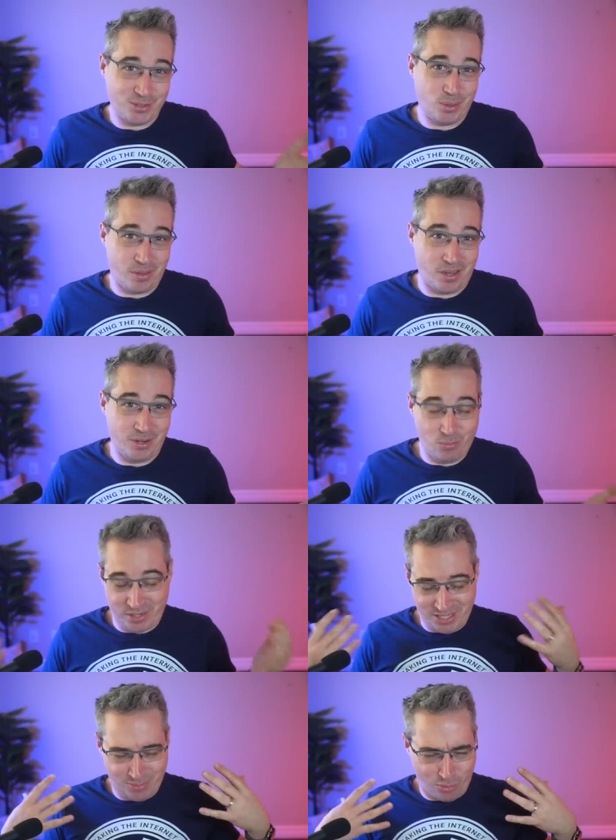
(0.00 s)
I also thought,
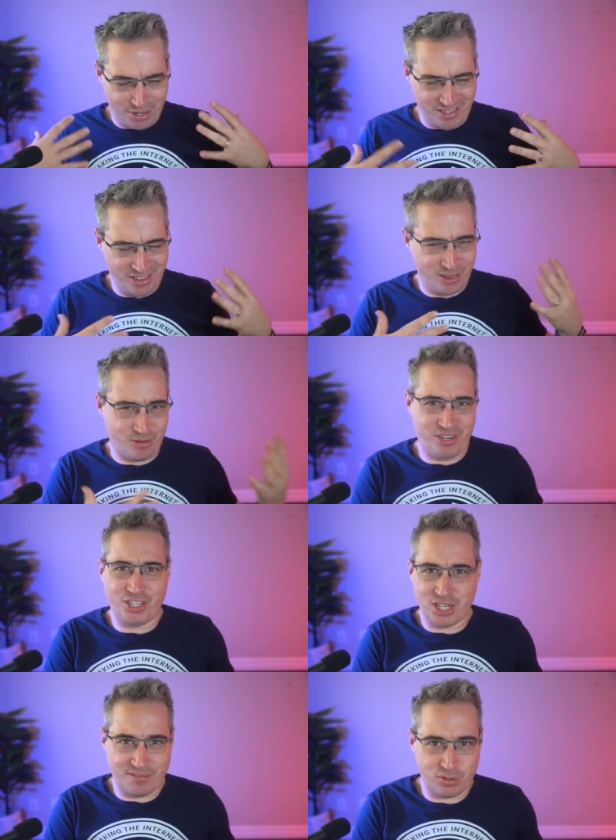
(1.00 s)
what's the point in
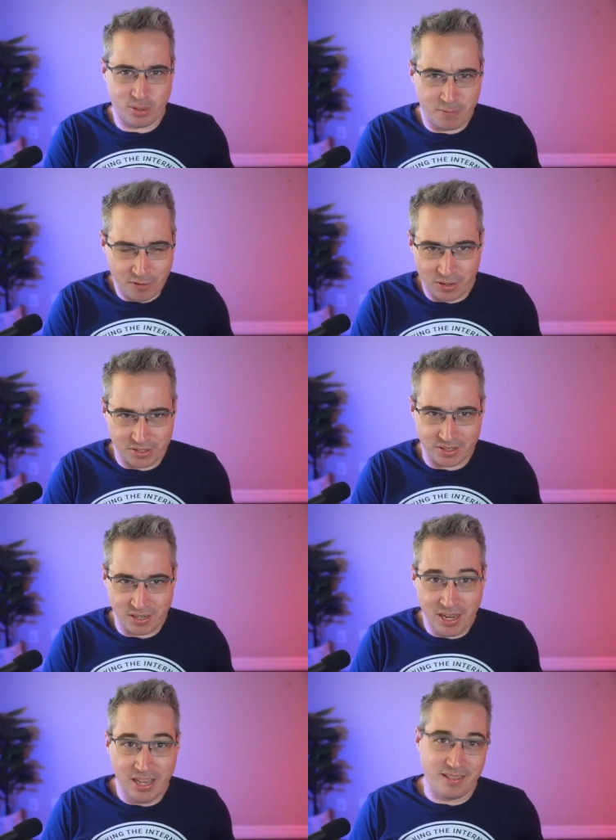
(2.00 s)
learning JavaScript
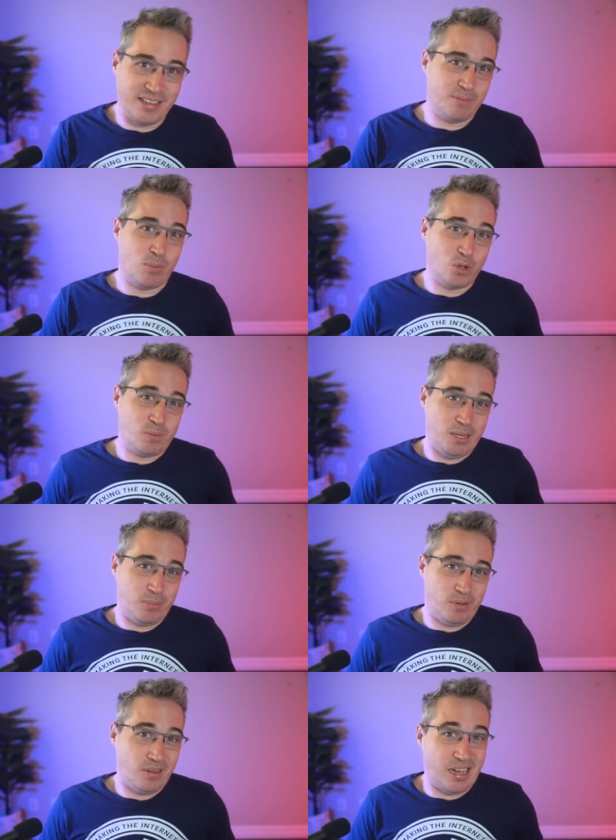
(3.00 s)
first? Like most
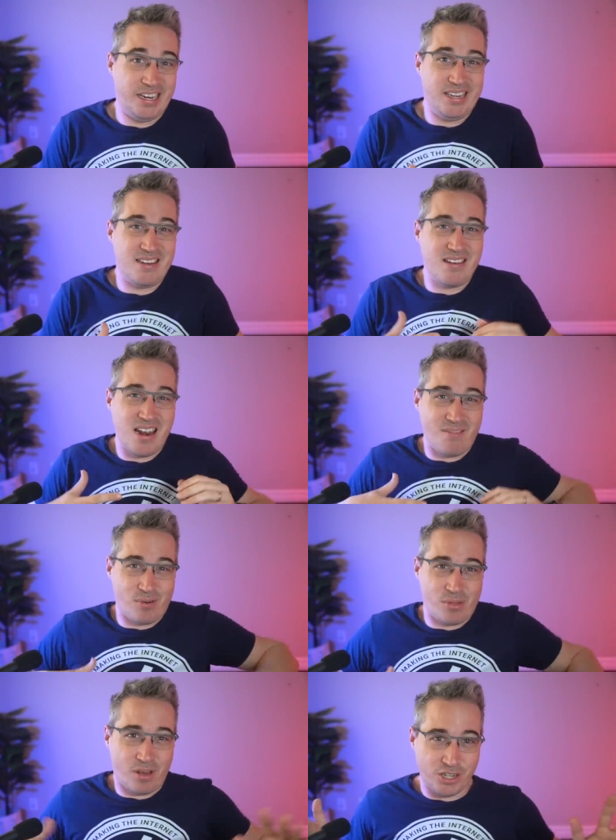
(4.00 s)
people, I
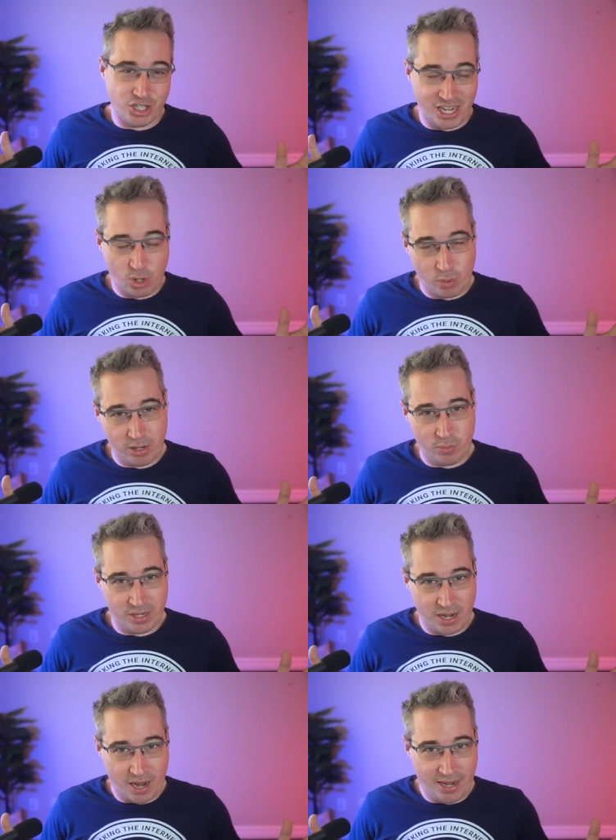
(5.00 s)
never thought jQuery
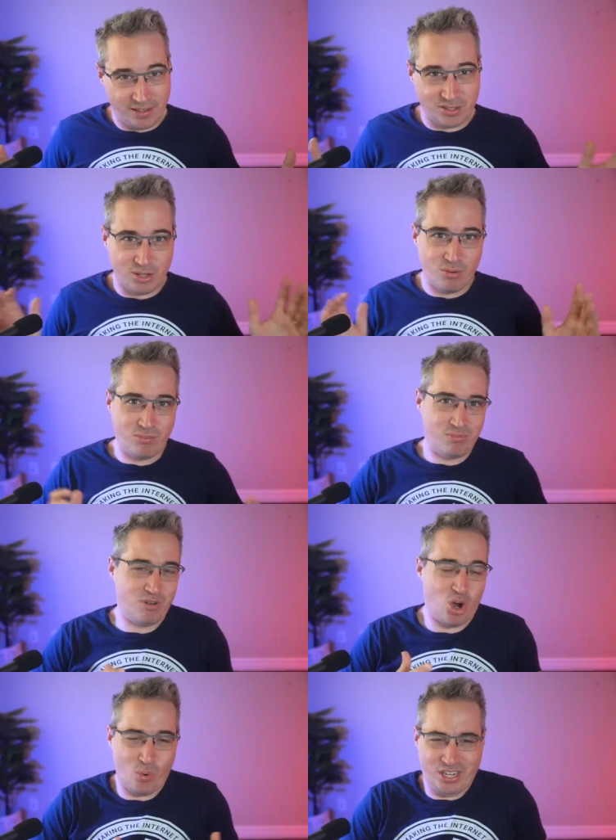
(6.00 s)
would die, so
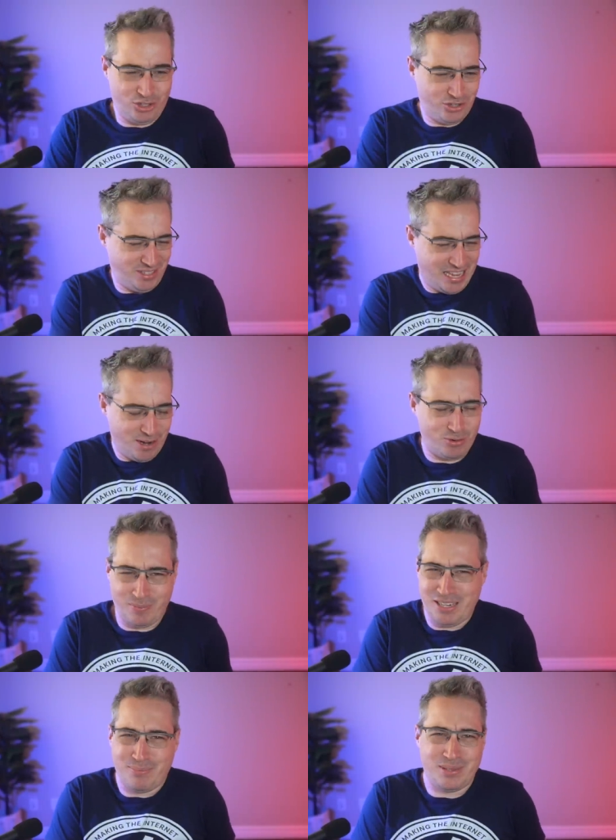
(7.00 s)
knowing just that
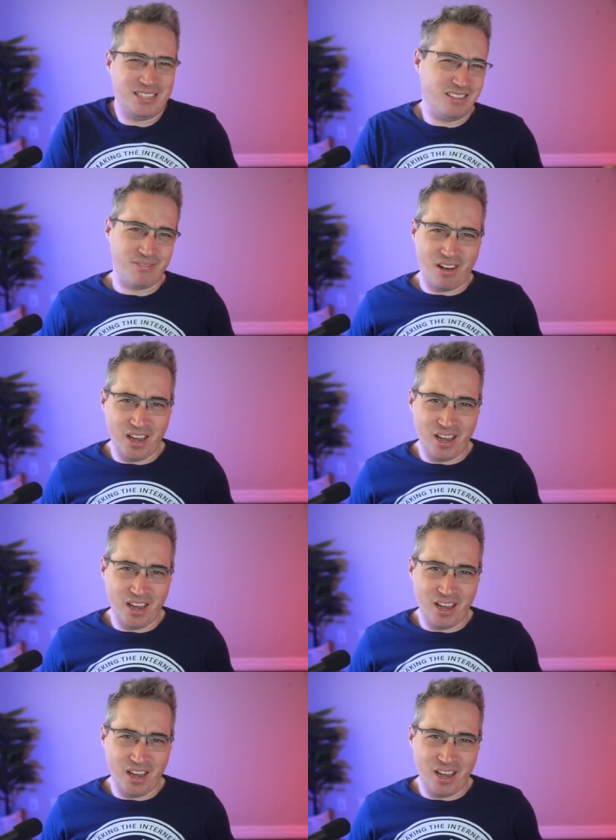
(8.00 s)
would be completely